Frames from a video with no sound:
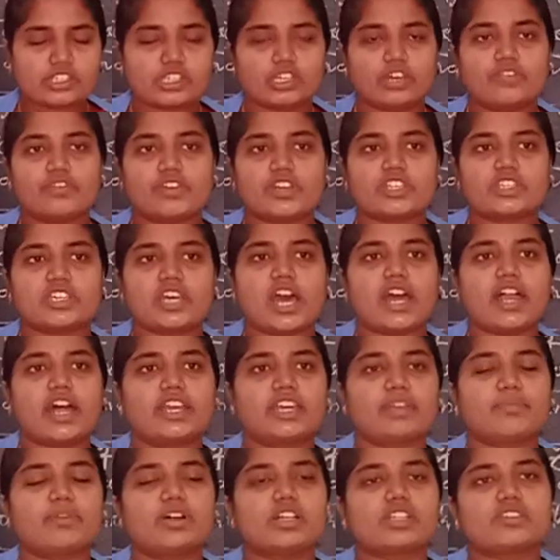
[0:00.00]
So which are
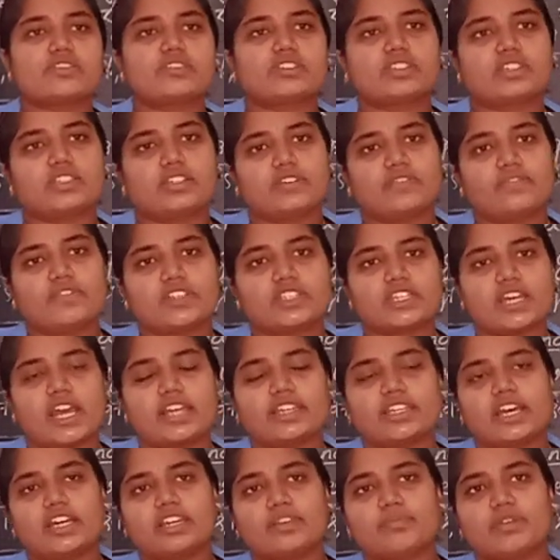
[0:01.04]

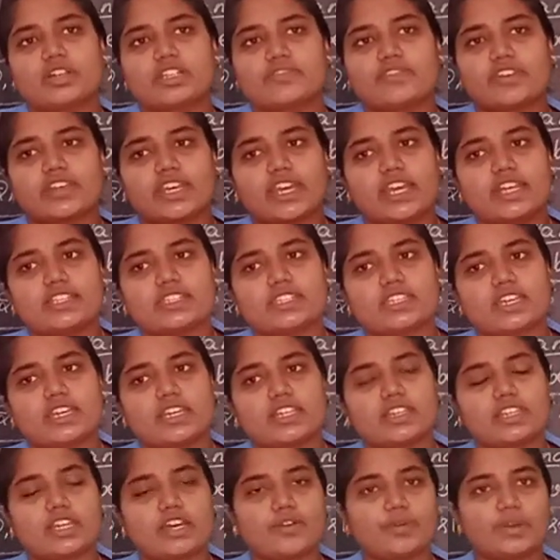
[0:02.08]
the animals we can see
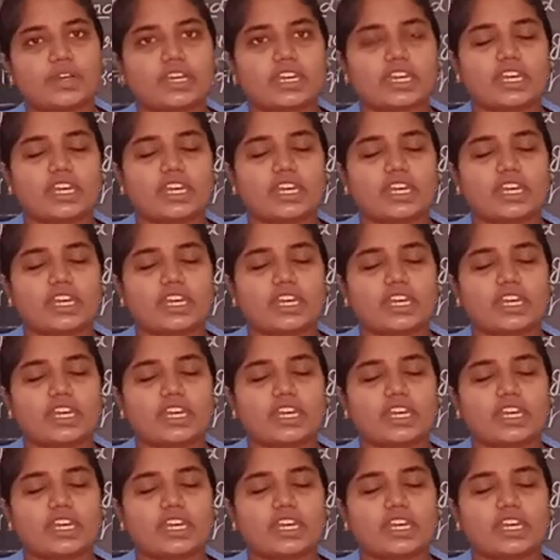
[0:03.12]
in the